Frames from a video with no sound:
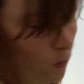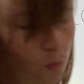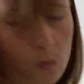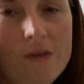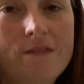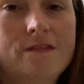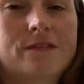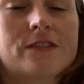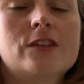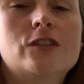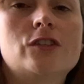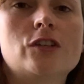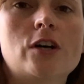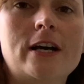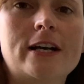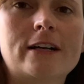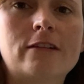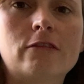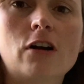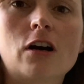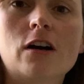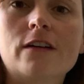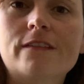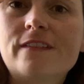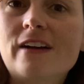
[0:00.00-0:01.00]
with the
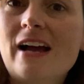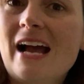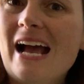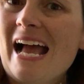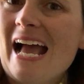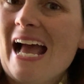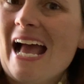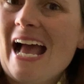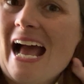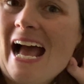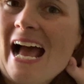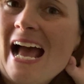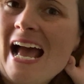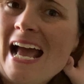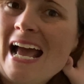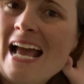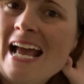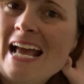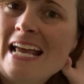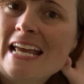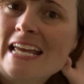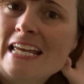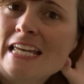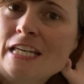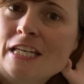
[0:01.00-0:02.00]
digraph
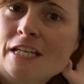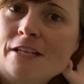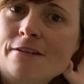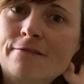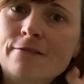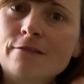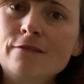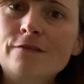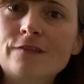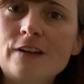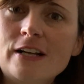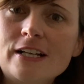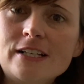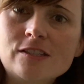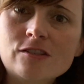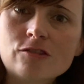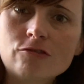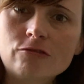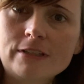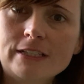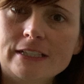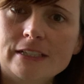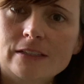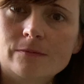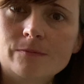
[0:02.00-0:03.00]
A from phase
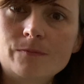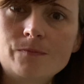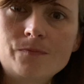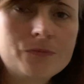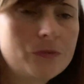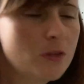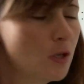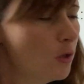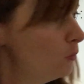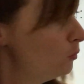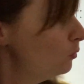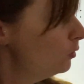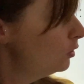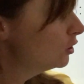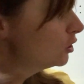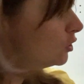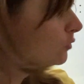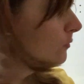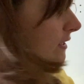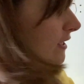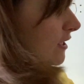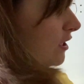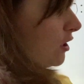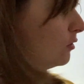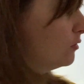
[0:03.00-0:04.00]
3. What do
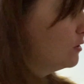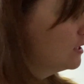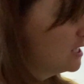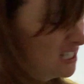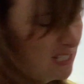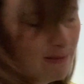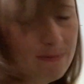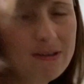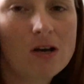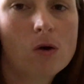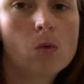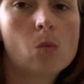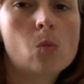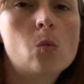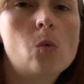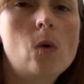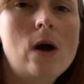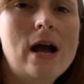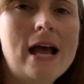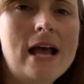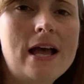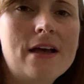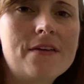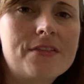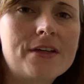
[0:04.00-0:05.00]
we notice about
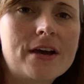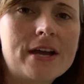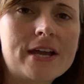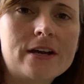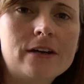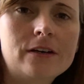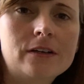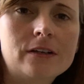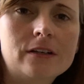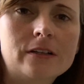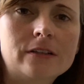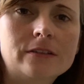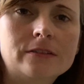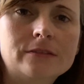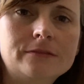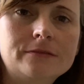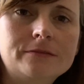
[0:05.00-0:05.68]
where they are?